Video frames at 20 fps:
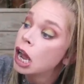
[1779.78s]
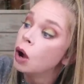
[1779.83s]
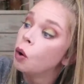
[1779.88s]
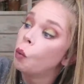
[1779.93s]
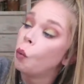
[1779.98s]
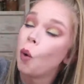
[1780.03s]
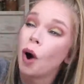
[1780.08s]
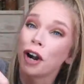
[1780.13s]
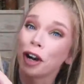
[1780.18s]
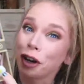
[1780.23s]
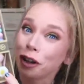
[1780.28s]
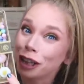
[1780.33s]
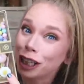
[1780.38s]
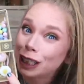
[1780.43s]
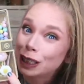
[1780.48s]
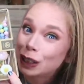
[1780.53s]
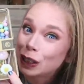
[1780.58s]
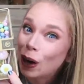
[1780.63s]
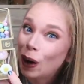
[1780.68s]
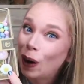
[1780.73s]
what are
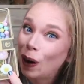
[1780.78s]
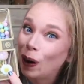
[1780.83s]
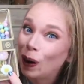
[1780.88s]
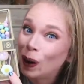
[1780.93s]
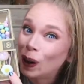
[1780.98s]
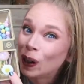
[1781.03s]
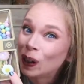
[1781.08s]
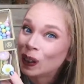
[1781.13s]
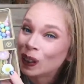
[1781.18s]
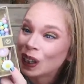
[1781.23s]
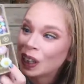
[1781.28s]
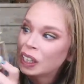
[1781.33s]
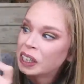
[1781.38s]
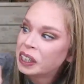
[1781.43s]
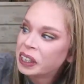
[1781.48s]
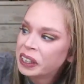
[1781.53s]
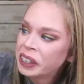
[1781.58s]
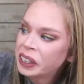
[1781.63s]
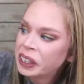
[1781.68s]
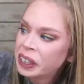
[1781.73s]
these called?
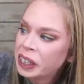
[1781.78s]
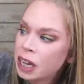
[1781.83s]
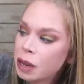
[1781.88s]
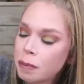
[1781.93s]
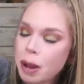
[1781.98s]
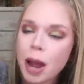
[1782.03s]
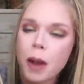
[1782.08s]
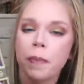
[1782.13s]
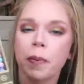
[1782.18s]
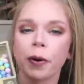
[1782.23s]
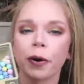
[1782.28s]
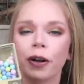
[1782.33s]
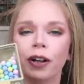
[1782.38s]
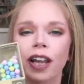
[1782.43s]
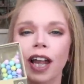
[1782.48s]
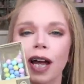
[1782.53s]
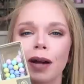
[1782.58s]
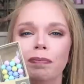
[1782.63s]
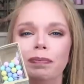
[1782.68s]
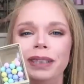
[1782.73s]
Paper
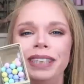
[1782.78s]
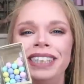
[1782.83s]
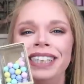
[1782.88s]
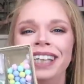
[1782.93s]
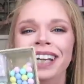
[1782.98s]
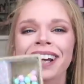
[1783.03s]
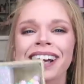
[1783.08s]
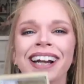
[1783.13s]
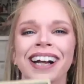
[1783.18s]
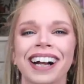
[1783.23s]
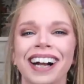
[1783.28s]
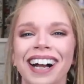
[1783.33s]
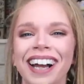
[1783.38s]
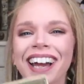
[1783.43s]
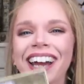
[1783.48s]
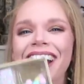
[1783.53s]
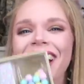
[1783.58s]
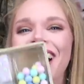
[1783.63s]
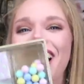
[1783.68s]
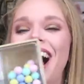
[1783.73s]
clips.
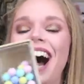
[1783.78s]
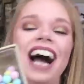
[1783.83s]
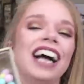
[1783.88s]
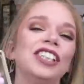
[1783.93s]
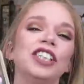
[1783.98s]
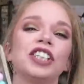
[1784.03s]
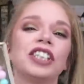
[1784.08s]
I